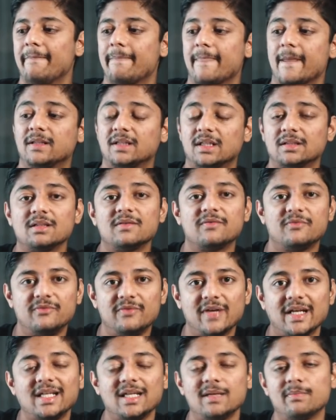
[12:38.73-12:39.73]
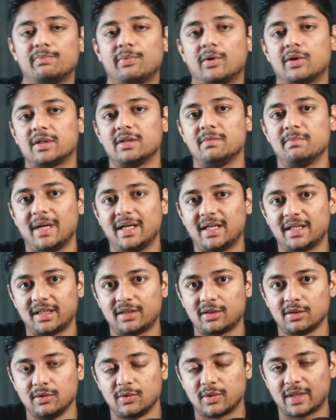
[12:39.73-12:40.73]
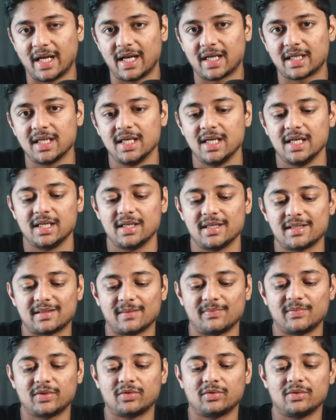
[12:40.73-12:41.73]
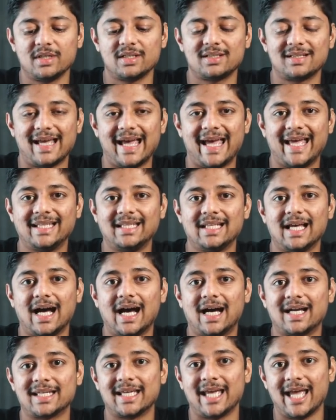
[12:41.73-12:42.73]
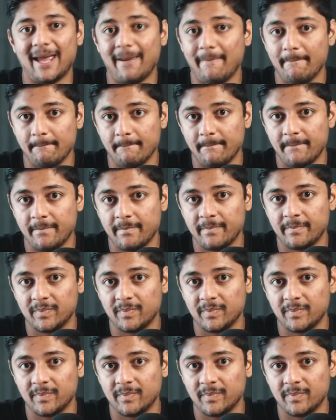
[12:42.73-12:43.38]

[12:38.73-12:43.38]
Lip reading: Another very important metric to look at is something known as NIM.